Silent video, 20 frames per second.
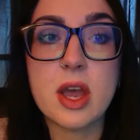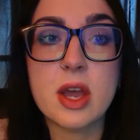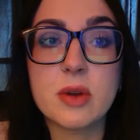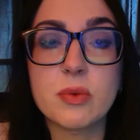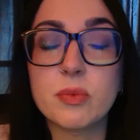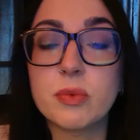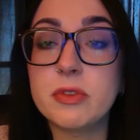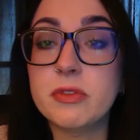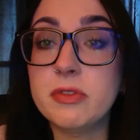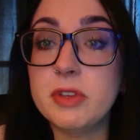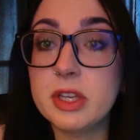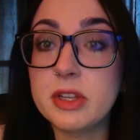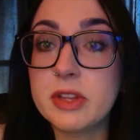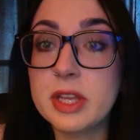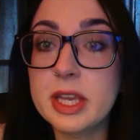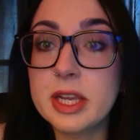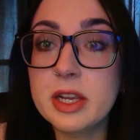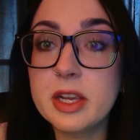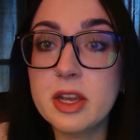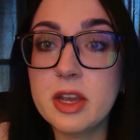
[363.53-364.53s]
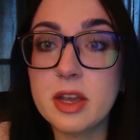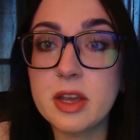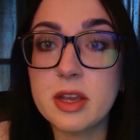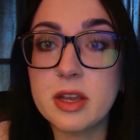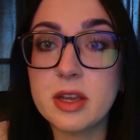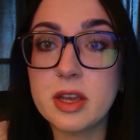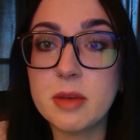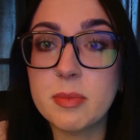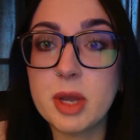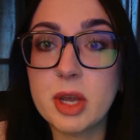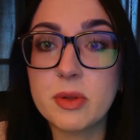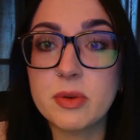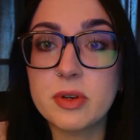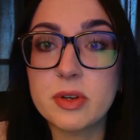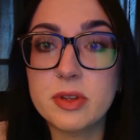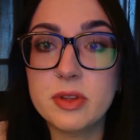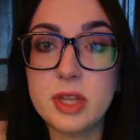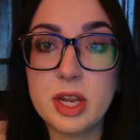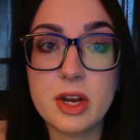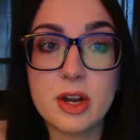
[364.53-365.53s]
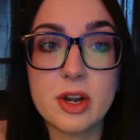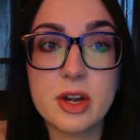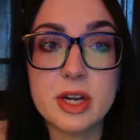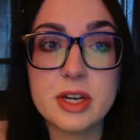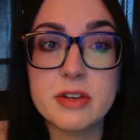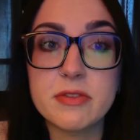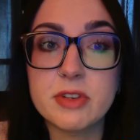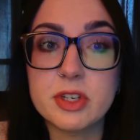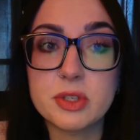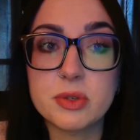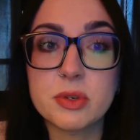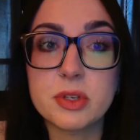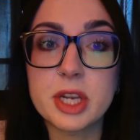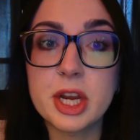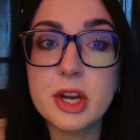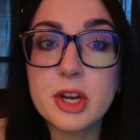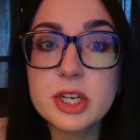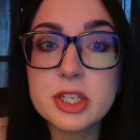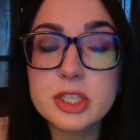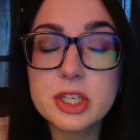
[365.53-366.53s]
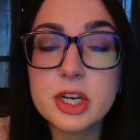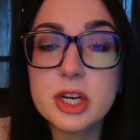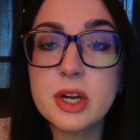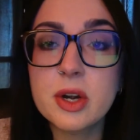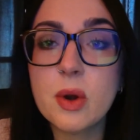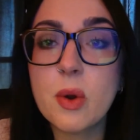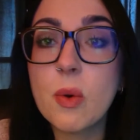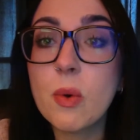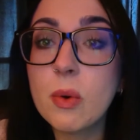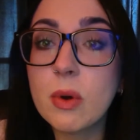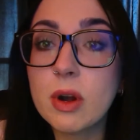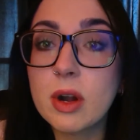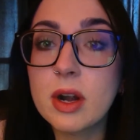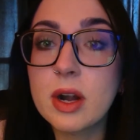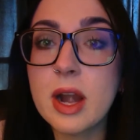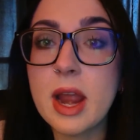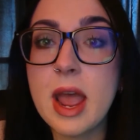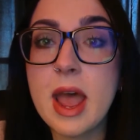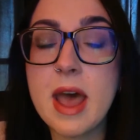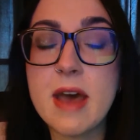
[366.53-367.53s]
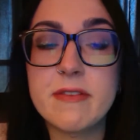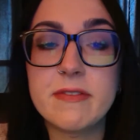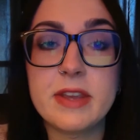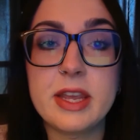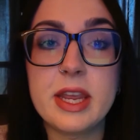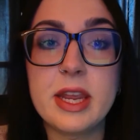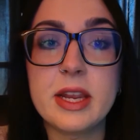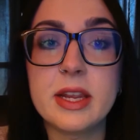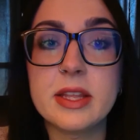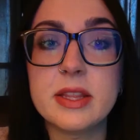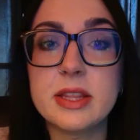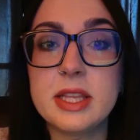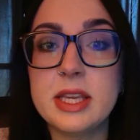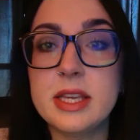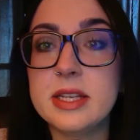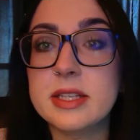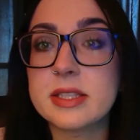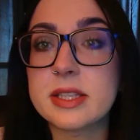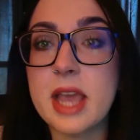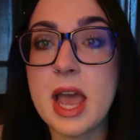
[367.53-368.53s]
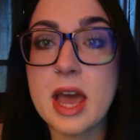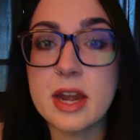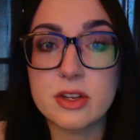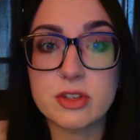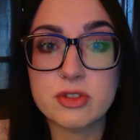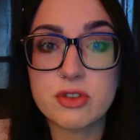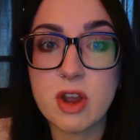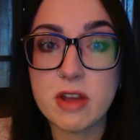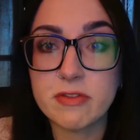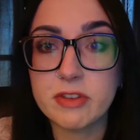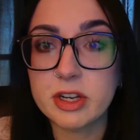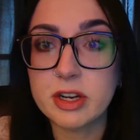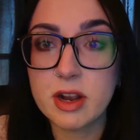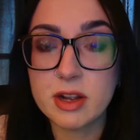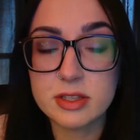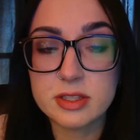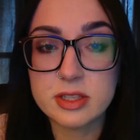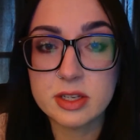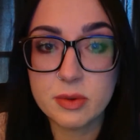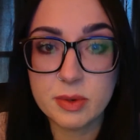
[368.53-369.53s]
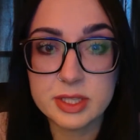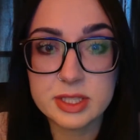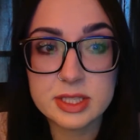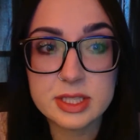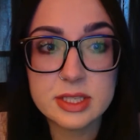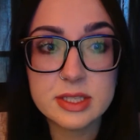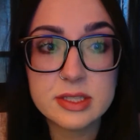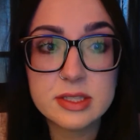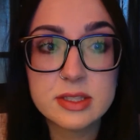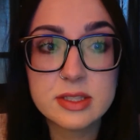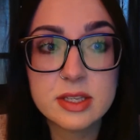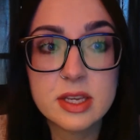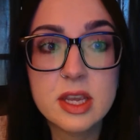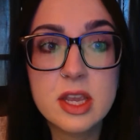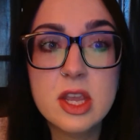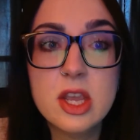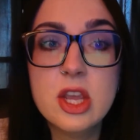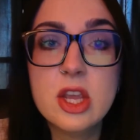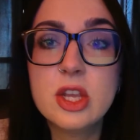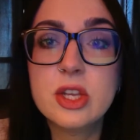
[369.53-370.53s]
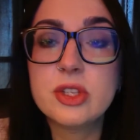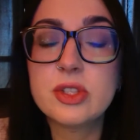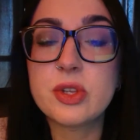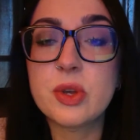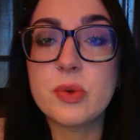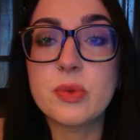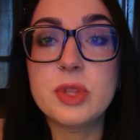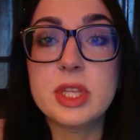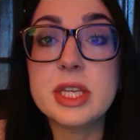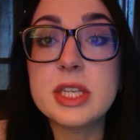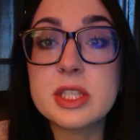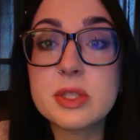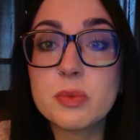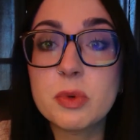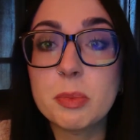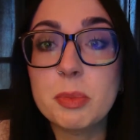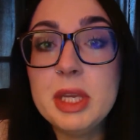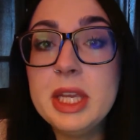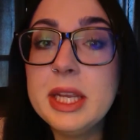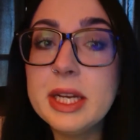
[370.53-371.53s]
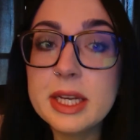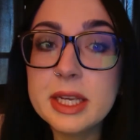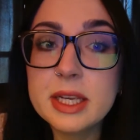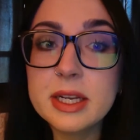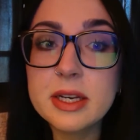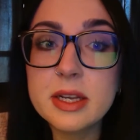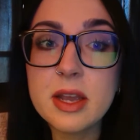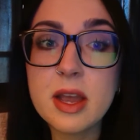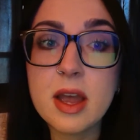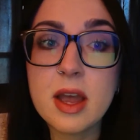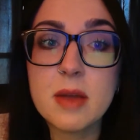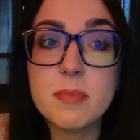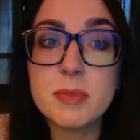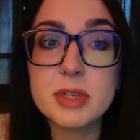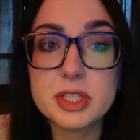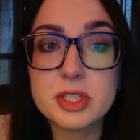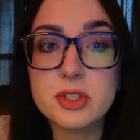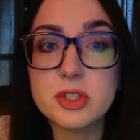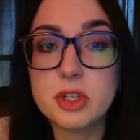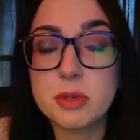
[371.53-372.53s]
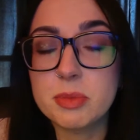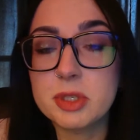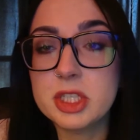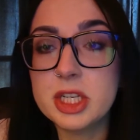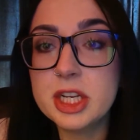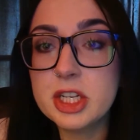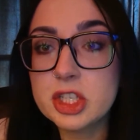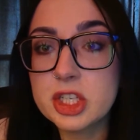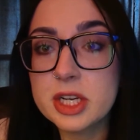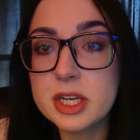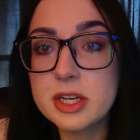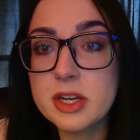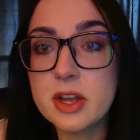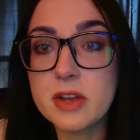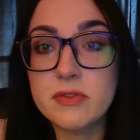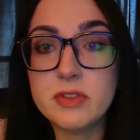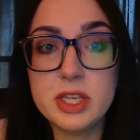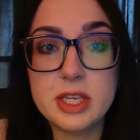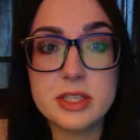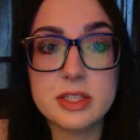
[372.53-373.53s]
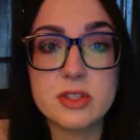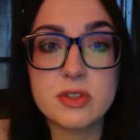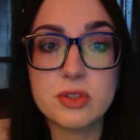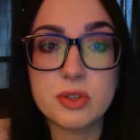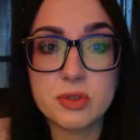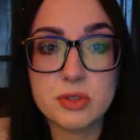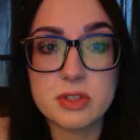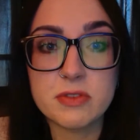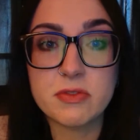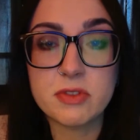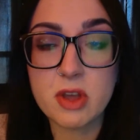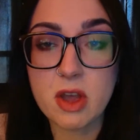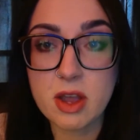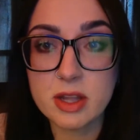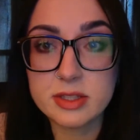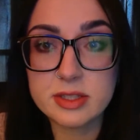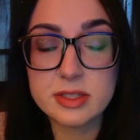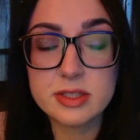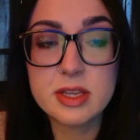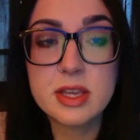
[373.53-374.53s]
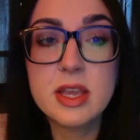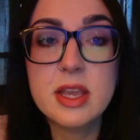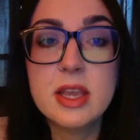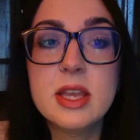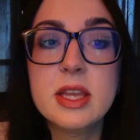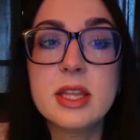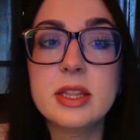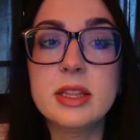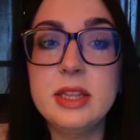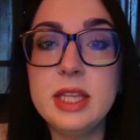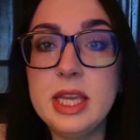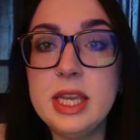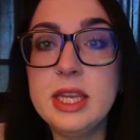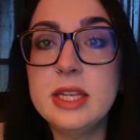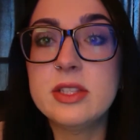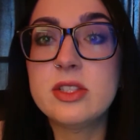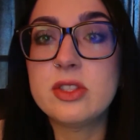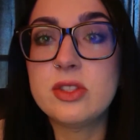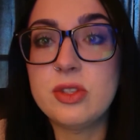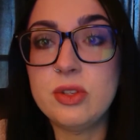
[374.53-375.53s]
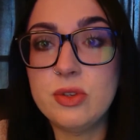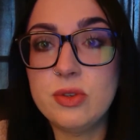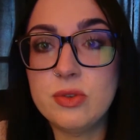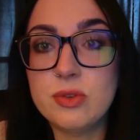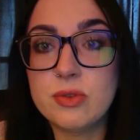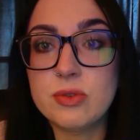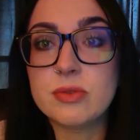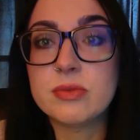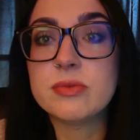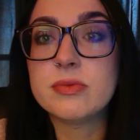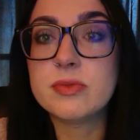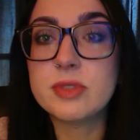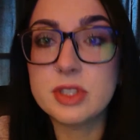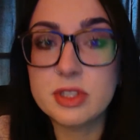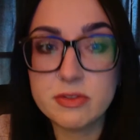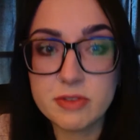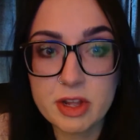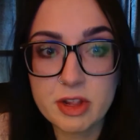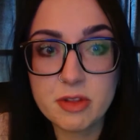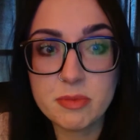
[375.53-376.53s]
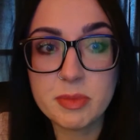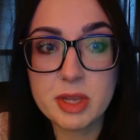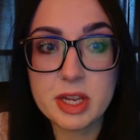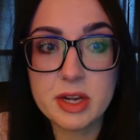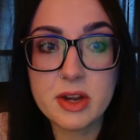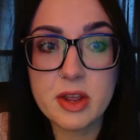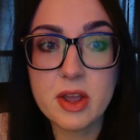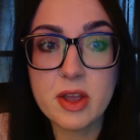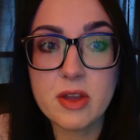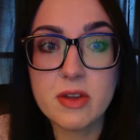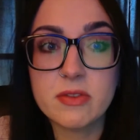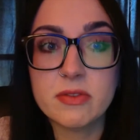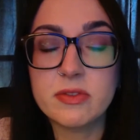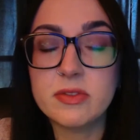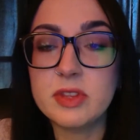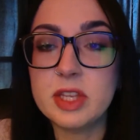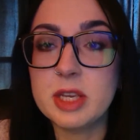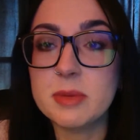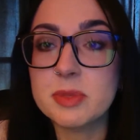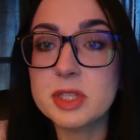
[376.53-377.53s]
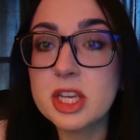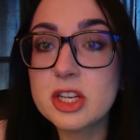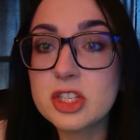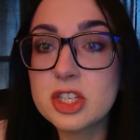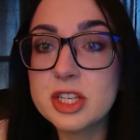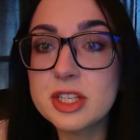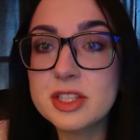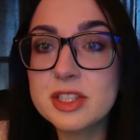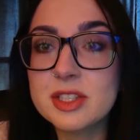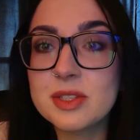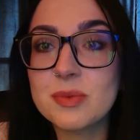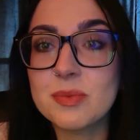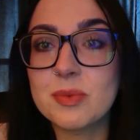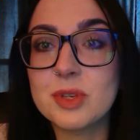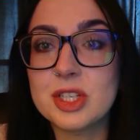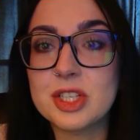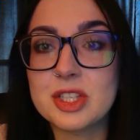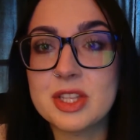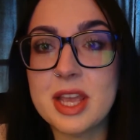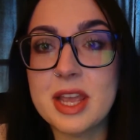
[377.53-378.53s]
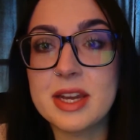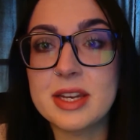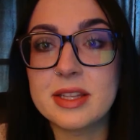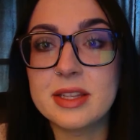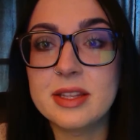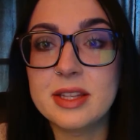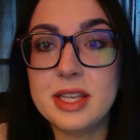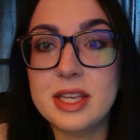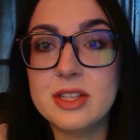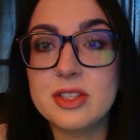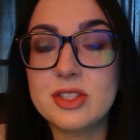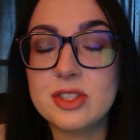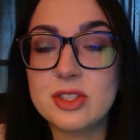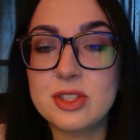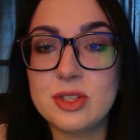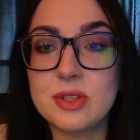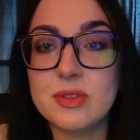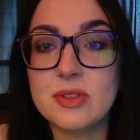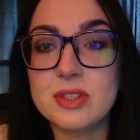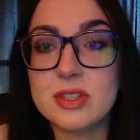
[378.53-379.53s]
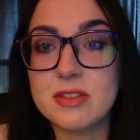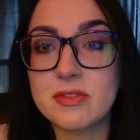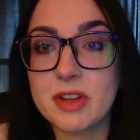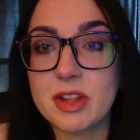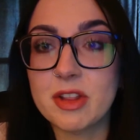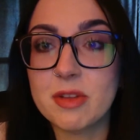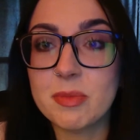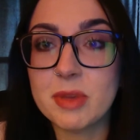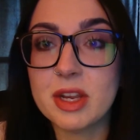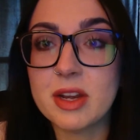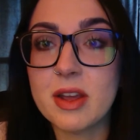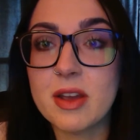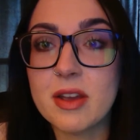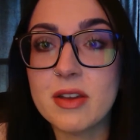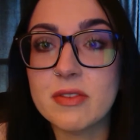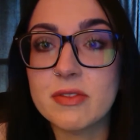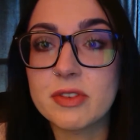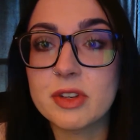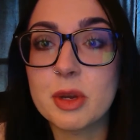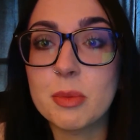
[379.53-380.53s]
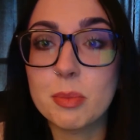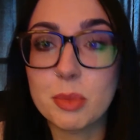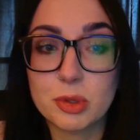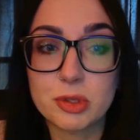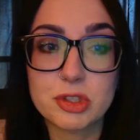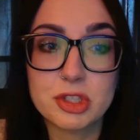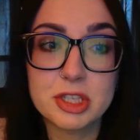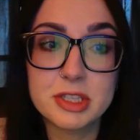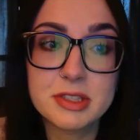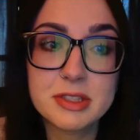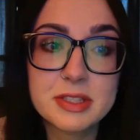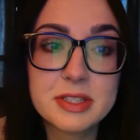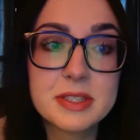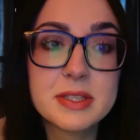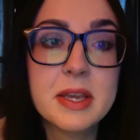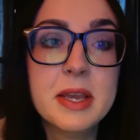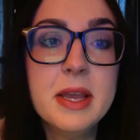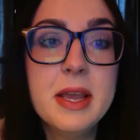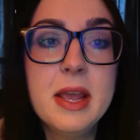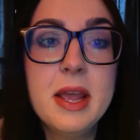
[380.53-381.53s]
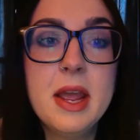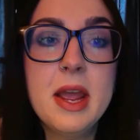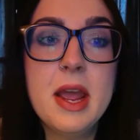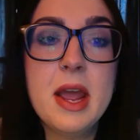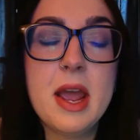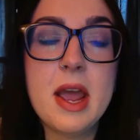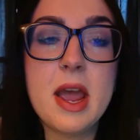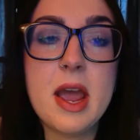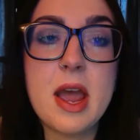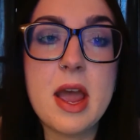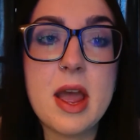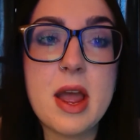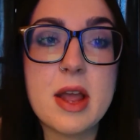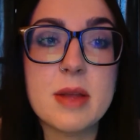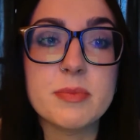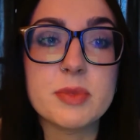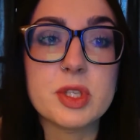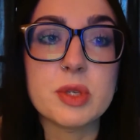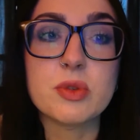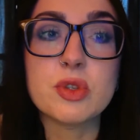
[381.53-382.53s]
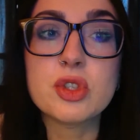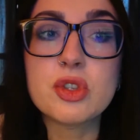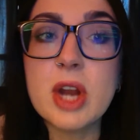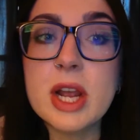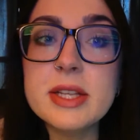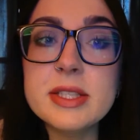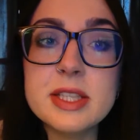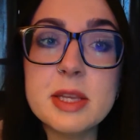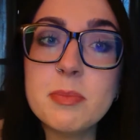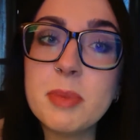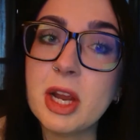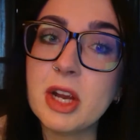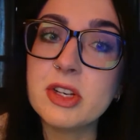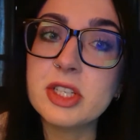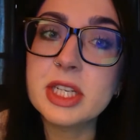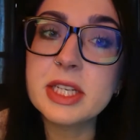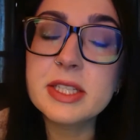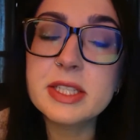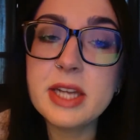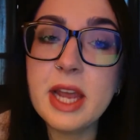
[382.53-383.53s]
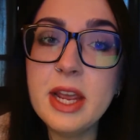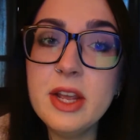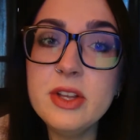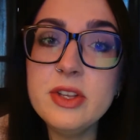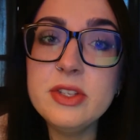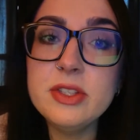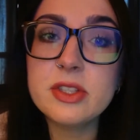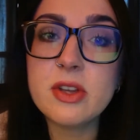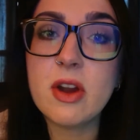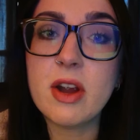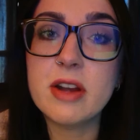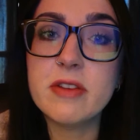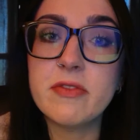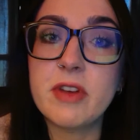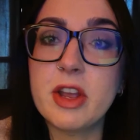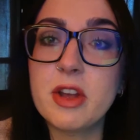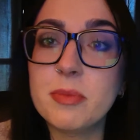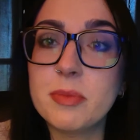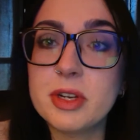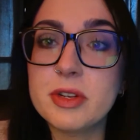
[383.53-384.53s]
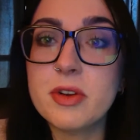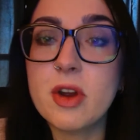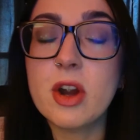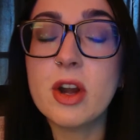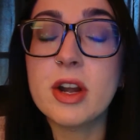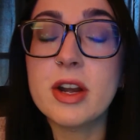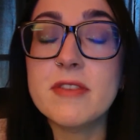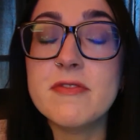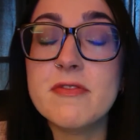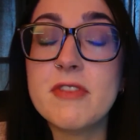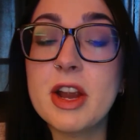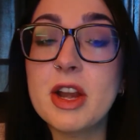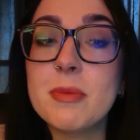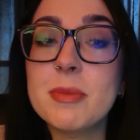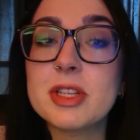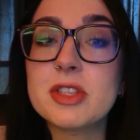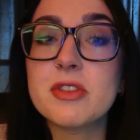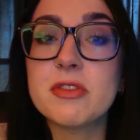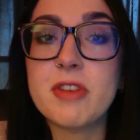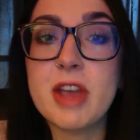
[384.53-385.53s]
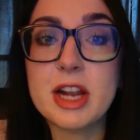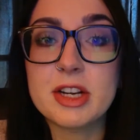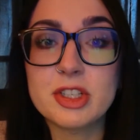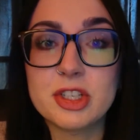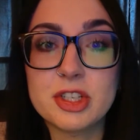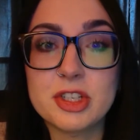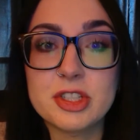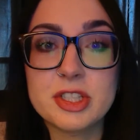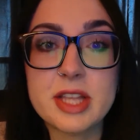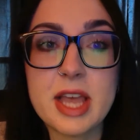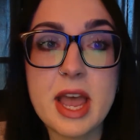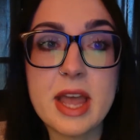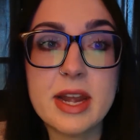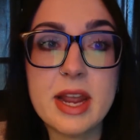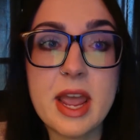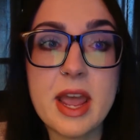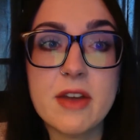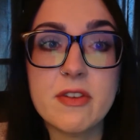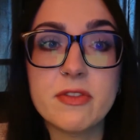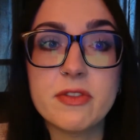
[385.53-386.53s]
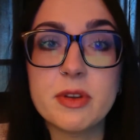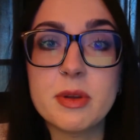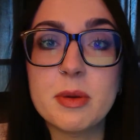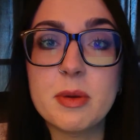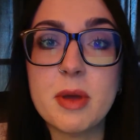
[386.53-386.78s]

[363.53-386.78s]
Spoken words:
revealing about their individual character, or having these catastrophic consequences. So this repeated misinterpretation of these intrusive thoughts leads to the development of the obsessions, which then leads to the development of compulsions. So stress and parenting styles are environmental factors that have